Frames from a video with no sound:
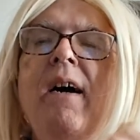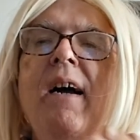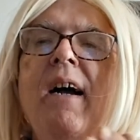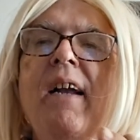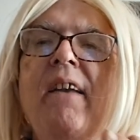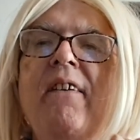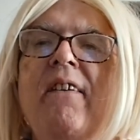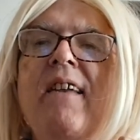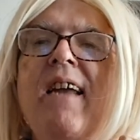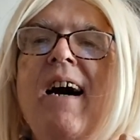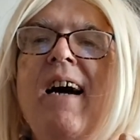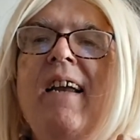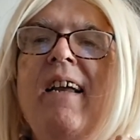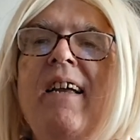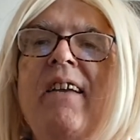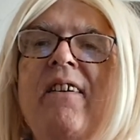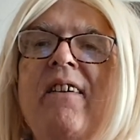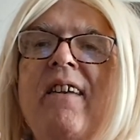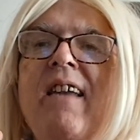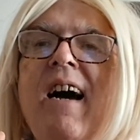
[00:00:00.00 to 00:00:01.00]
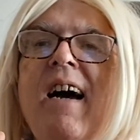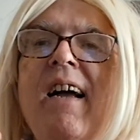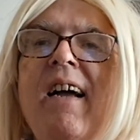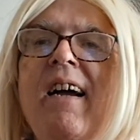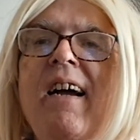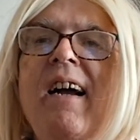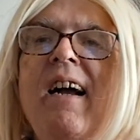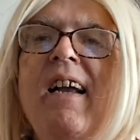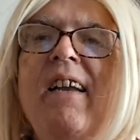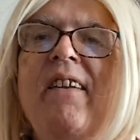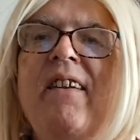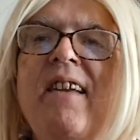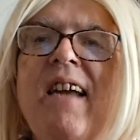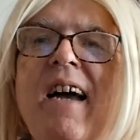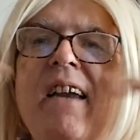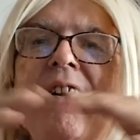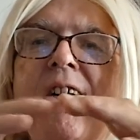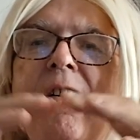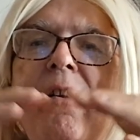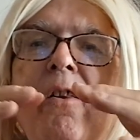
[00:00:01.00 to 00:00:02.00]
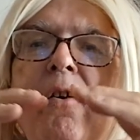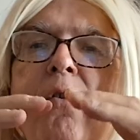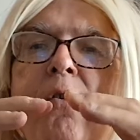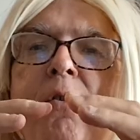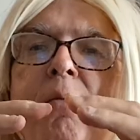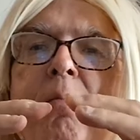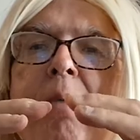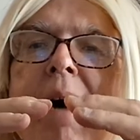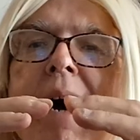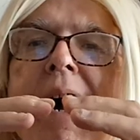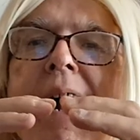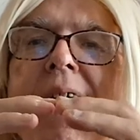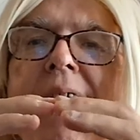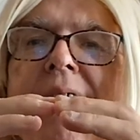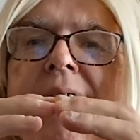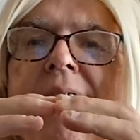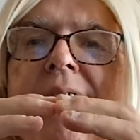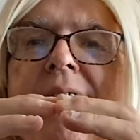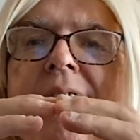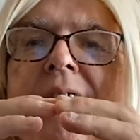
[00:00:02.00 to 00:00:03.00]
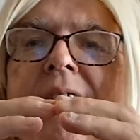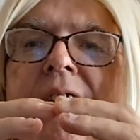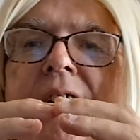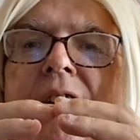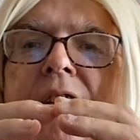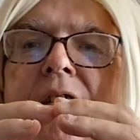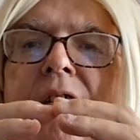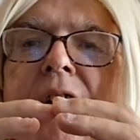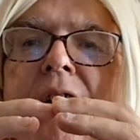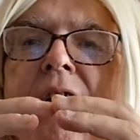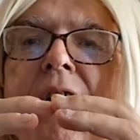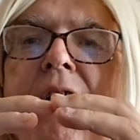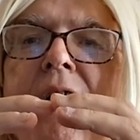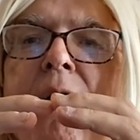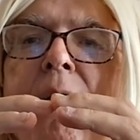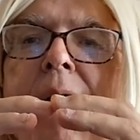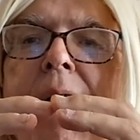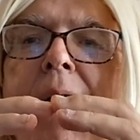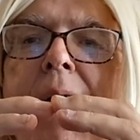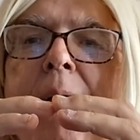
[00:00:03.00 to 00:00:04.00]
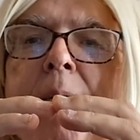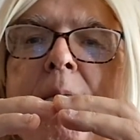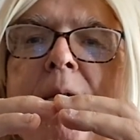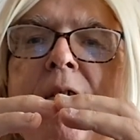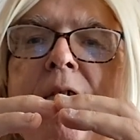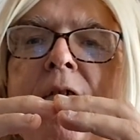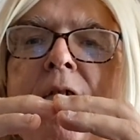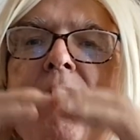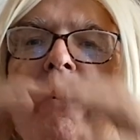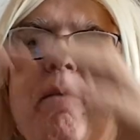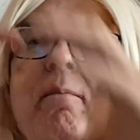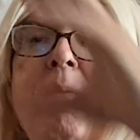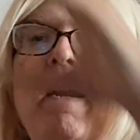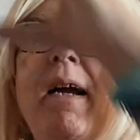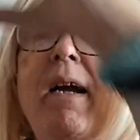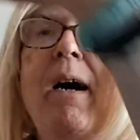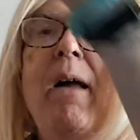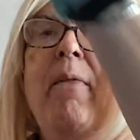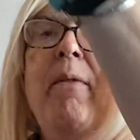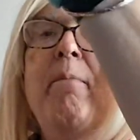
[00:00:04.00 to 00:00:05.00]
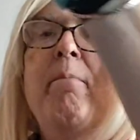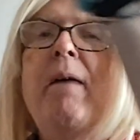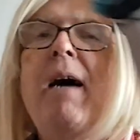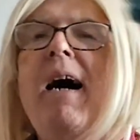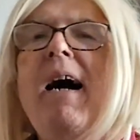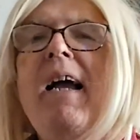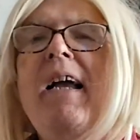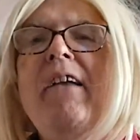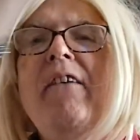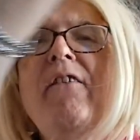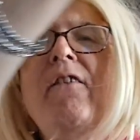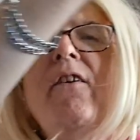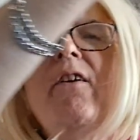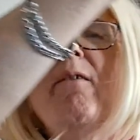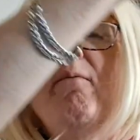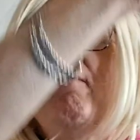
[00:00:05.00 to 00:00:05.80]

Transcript: It's not a closed pie. What happens, you can make other pies.